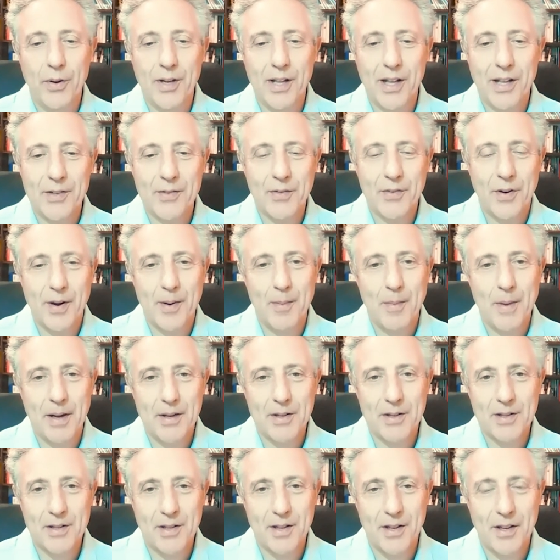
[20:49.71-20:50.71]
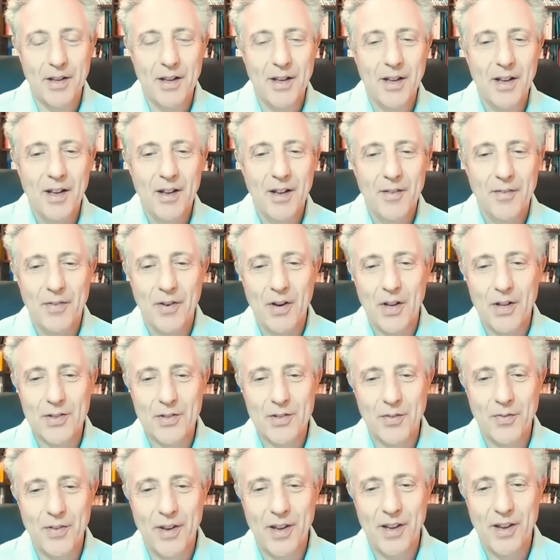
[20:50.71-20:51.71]
That's very much the
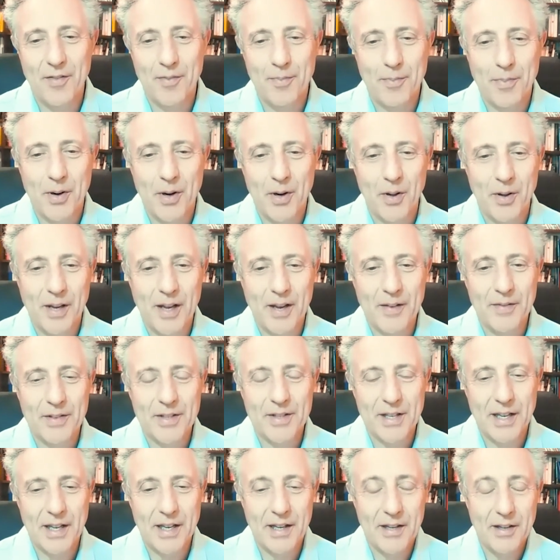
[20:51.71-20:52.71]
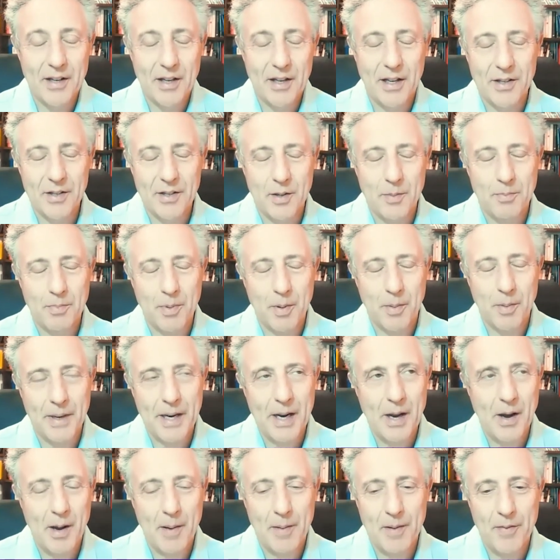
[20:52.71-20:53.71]
philosophy of ProLongevity, and as you probably
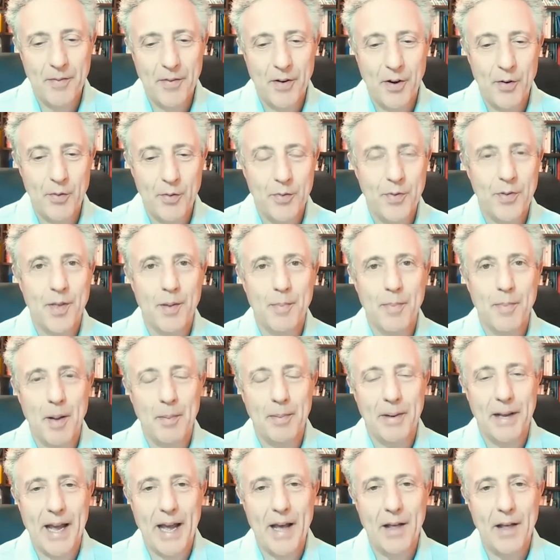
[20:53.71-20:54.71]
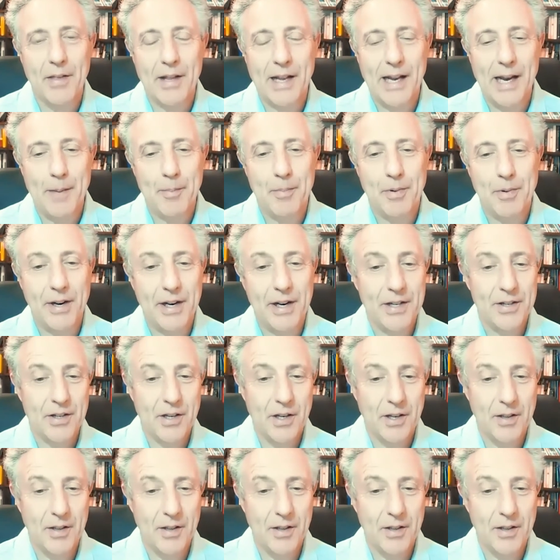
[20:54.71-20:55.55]
know, I'm involved with the public health collaboration.